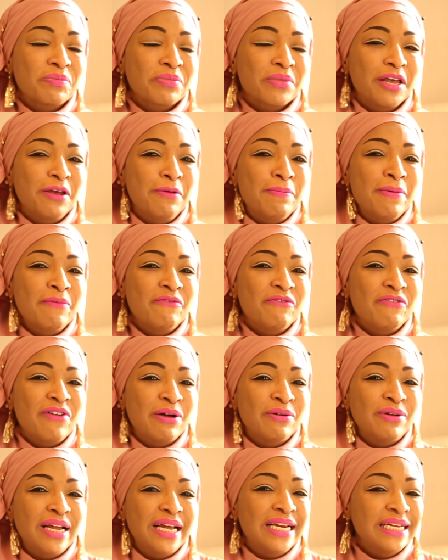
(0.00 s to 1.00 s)
you've been
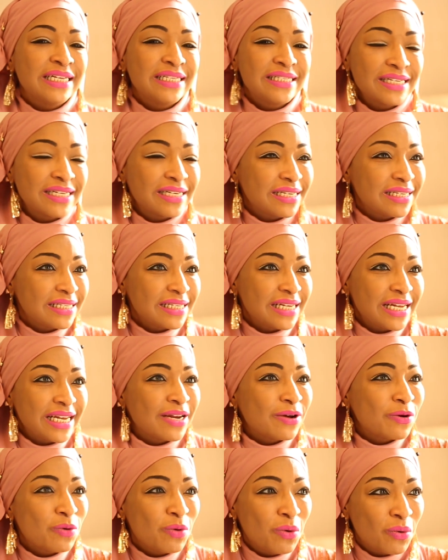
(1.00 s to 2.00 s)
found innocent in
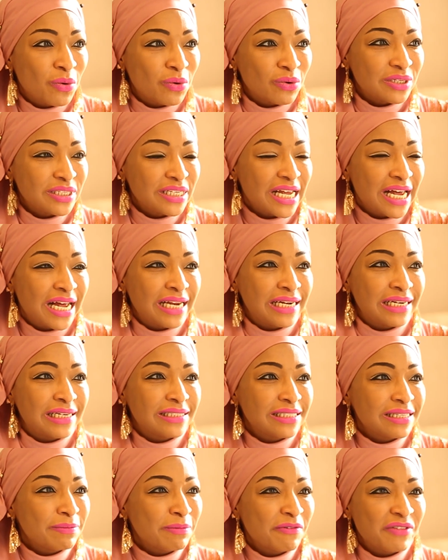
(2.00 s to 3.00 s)
a court and
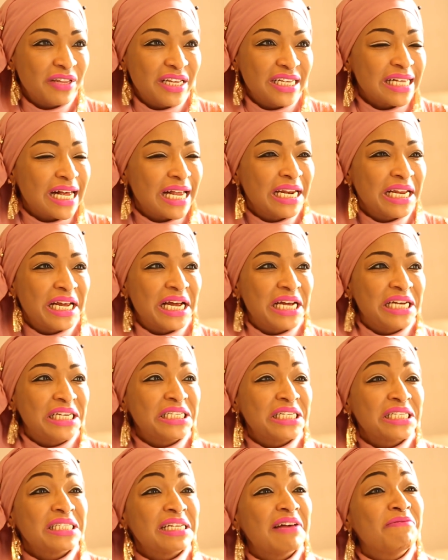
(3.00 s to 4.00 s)
some of these
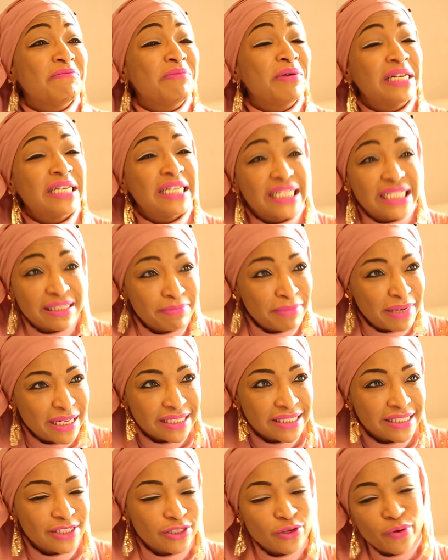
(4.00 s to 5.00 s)
allegations have been
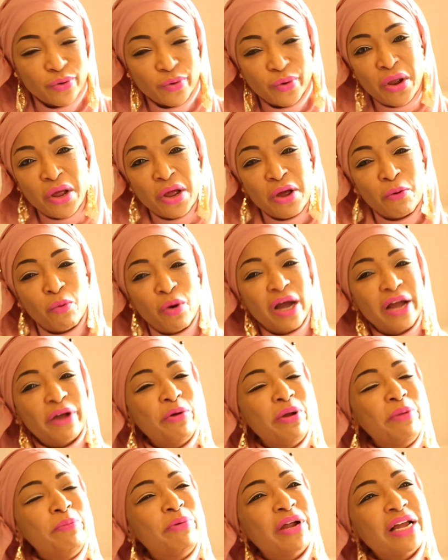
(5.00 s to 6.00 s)
dismissed, so why are
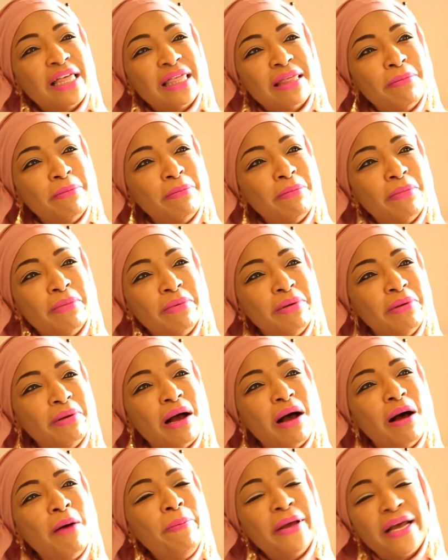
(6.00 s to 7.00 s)
we bringing them
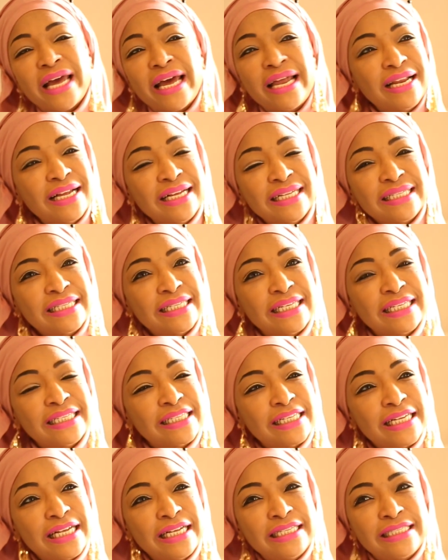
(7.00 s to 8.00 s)
up again?
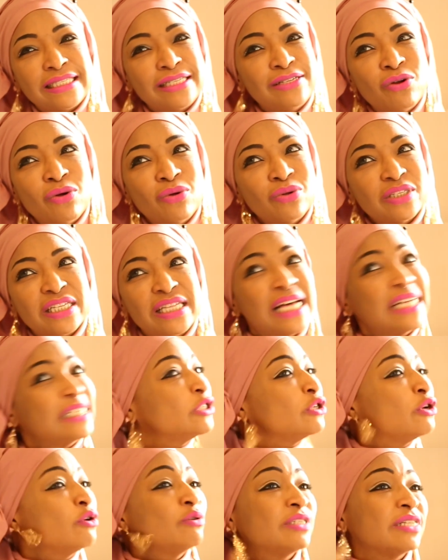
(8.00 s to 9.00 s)
It's not, there's
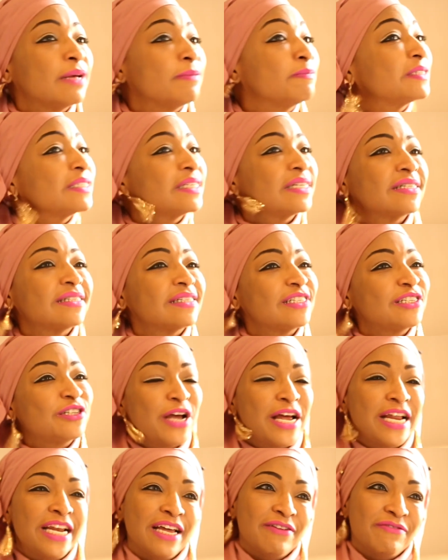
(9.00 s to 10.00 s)
no substance
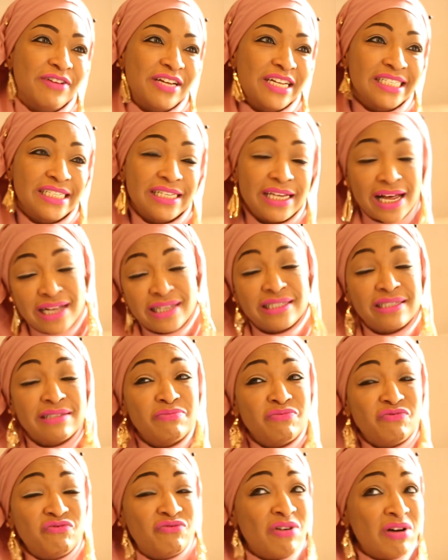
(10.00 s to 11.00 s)
to any of it as
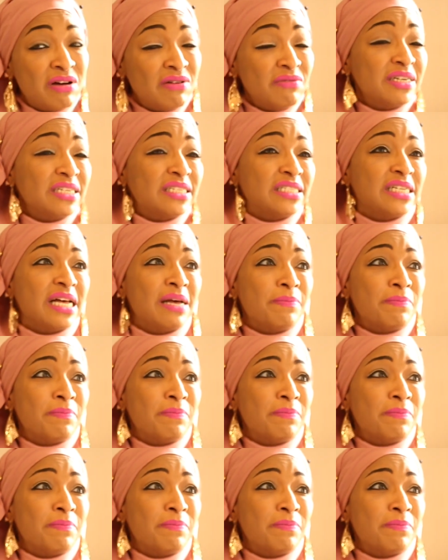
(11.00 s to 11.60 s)
far as